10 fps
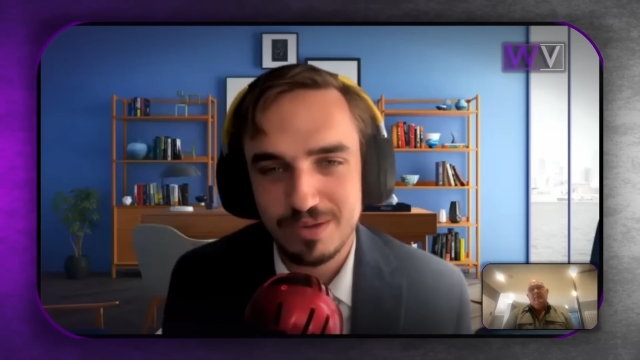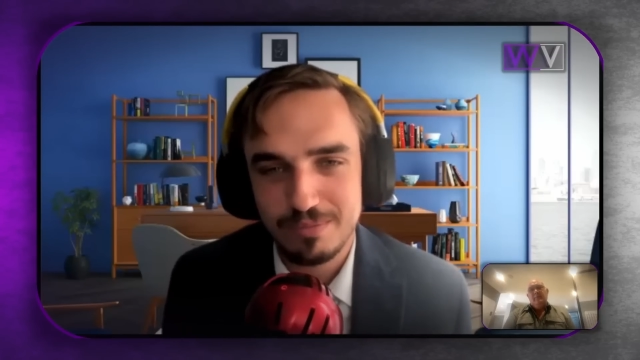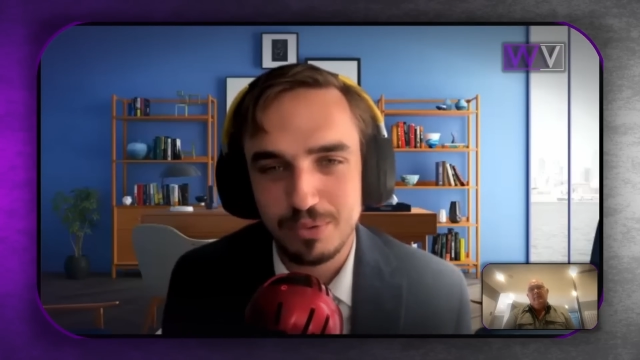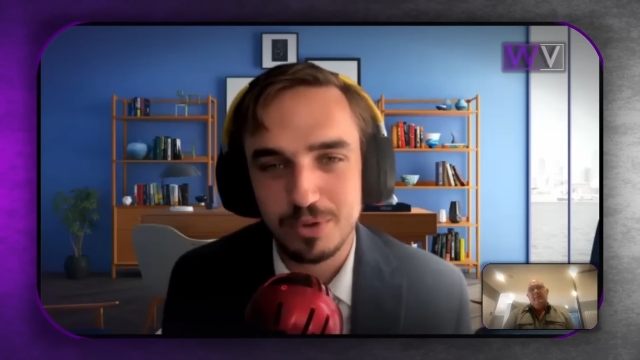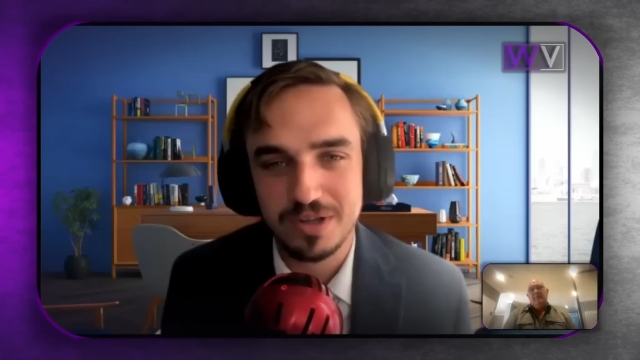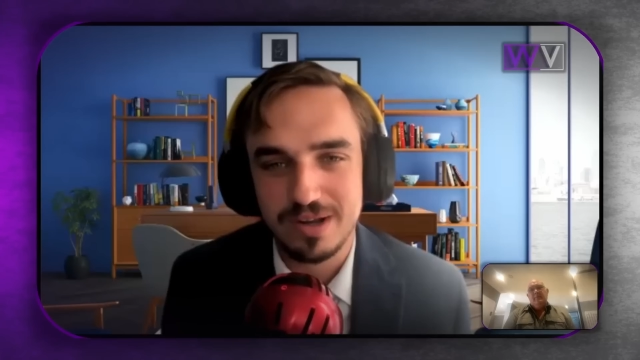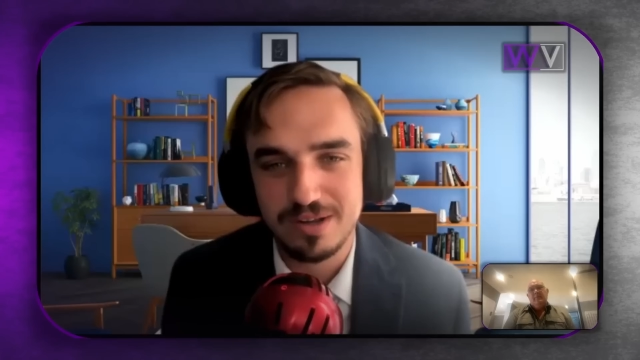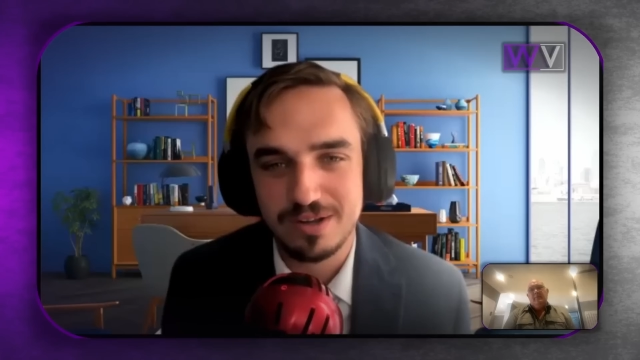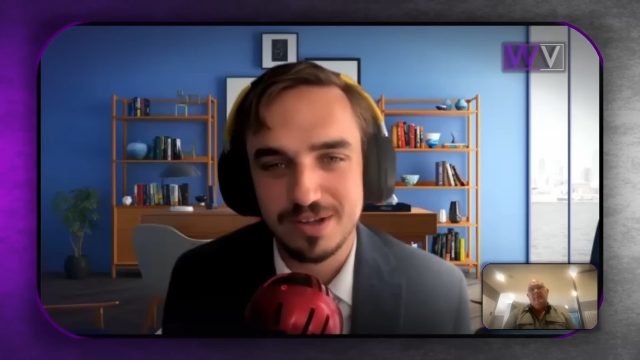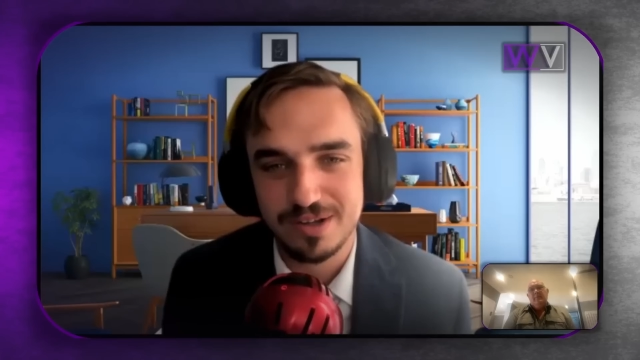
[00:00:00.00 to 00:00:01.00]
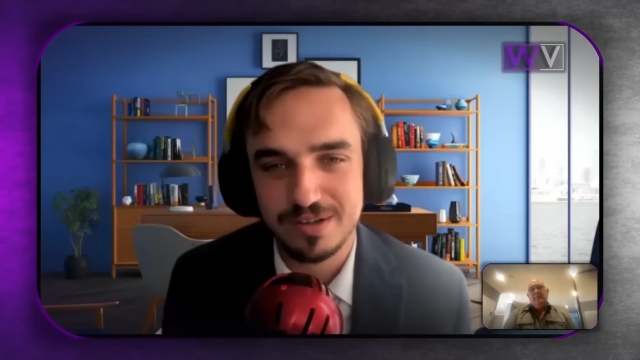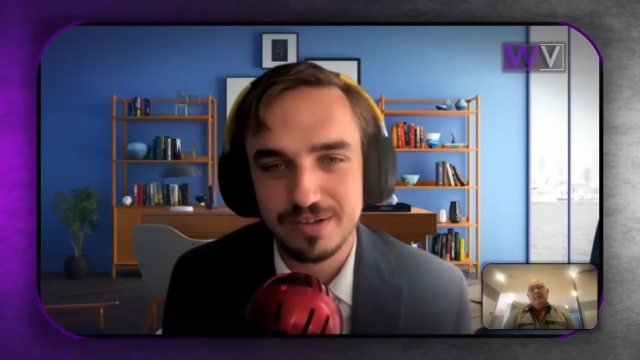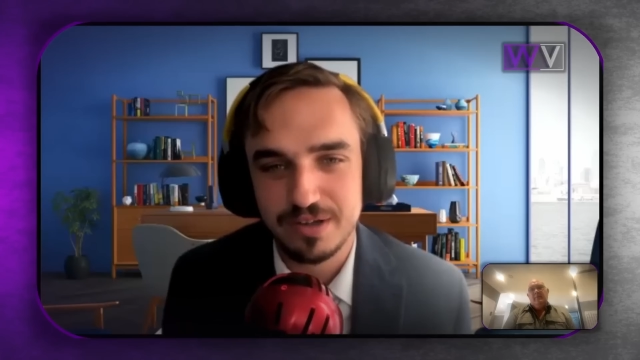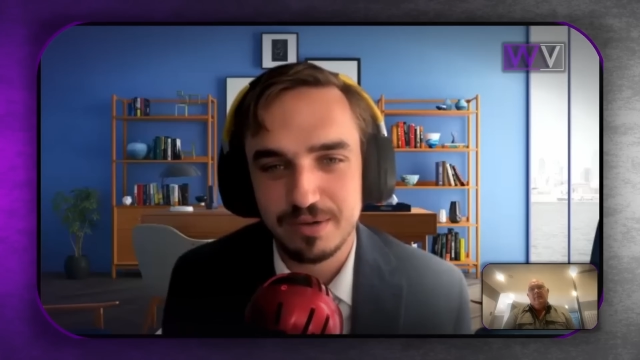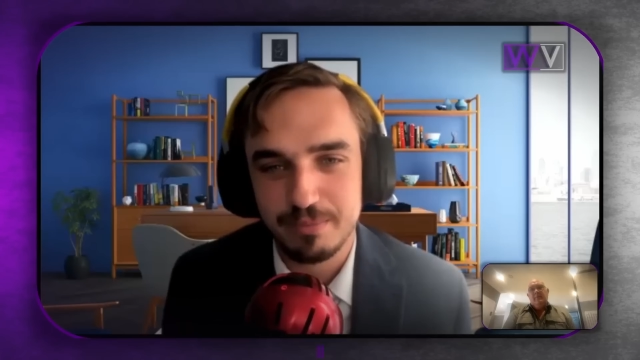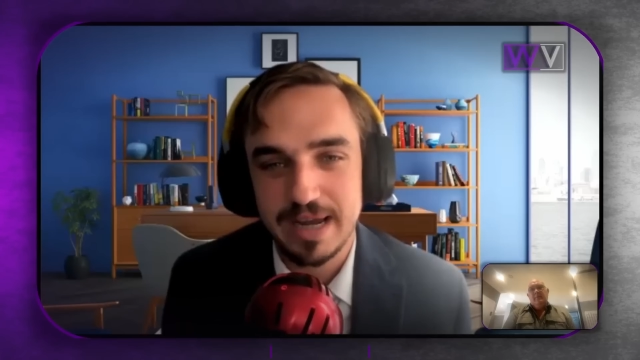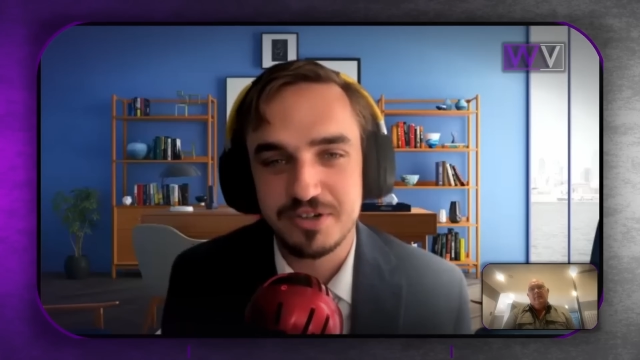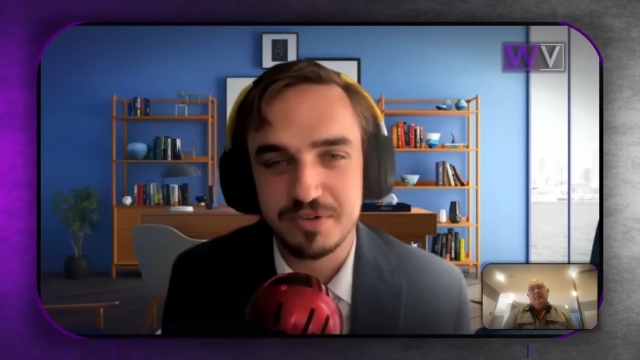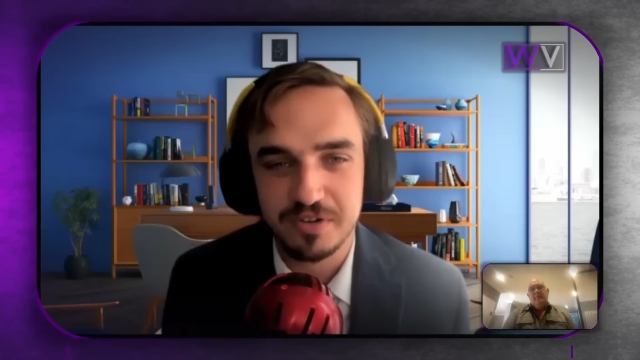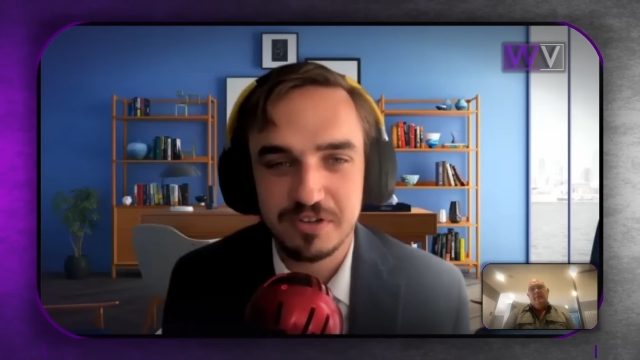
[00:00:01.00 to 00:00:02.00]
put it under the
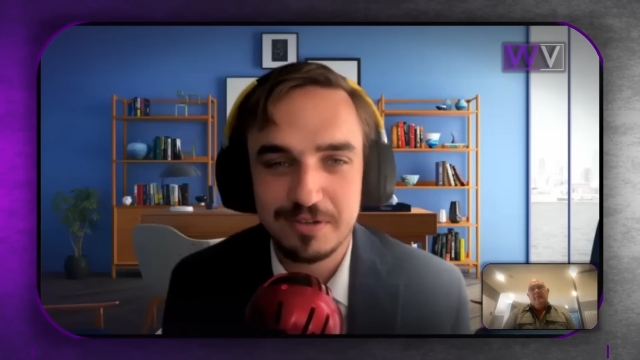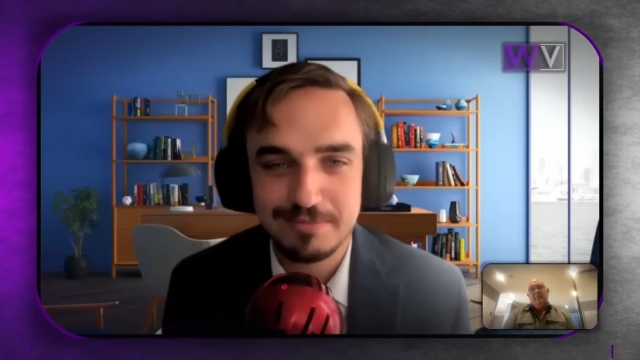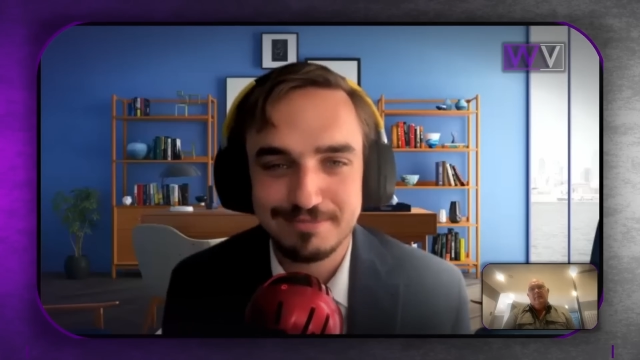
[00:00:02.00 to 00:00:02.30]
mattress.